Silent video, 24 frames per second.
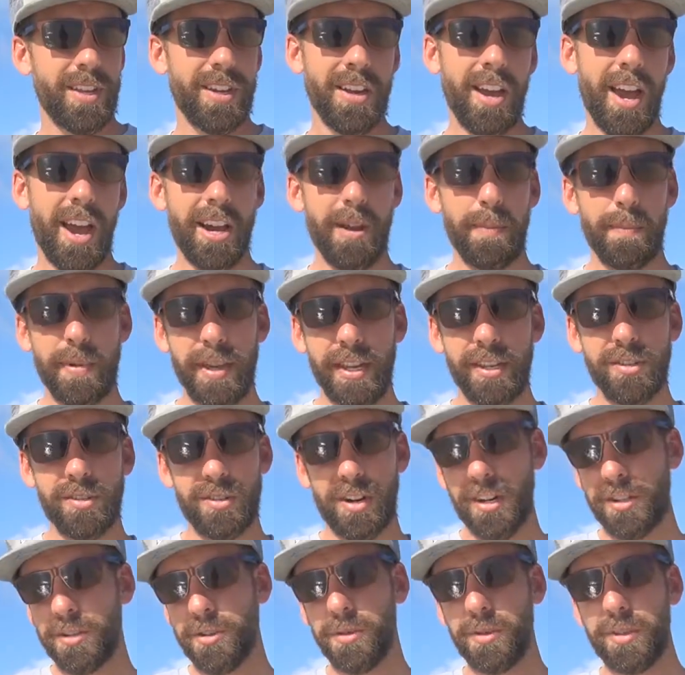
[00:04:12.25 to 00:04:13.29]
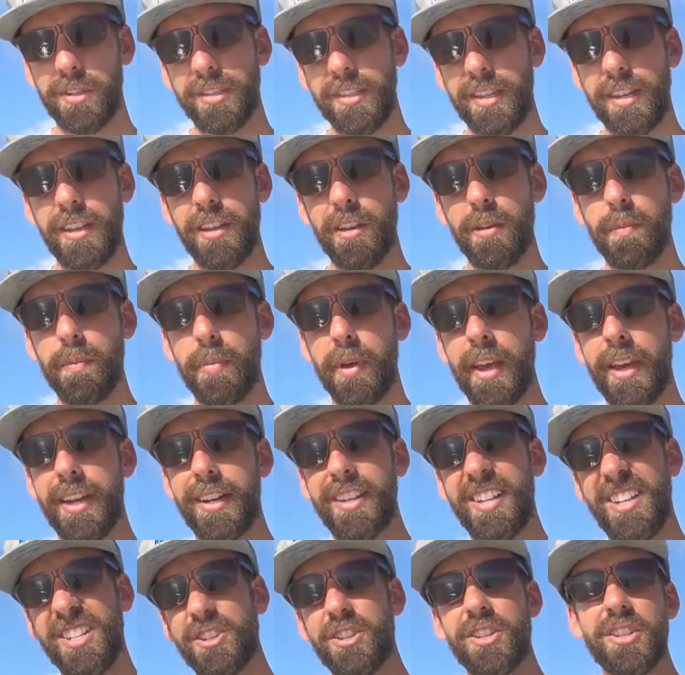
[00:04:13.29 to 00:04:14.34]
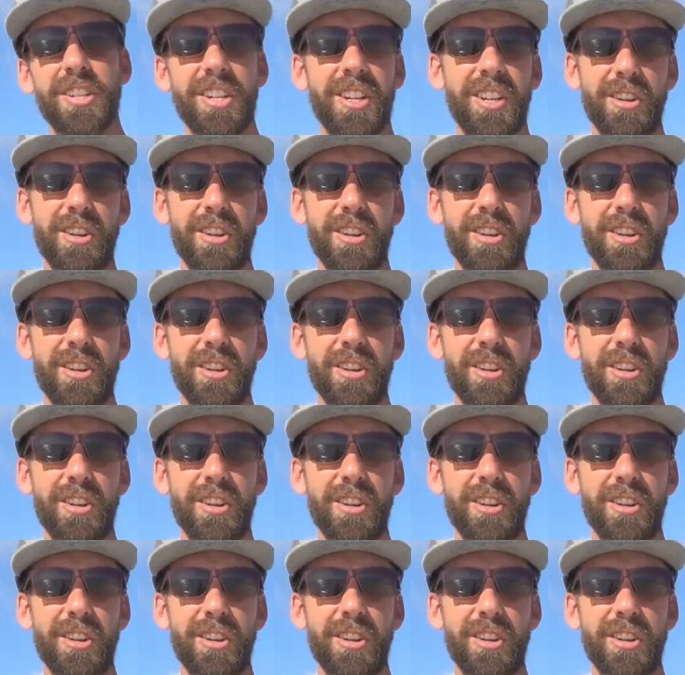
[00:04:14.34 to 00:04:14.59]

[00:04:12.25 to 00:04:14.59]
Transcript: not a big structural deal, but it's just an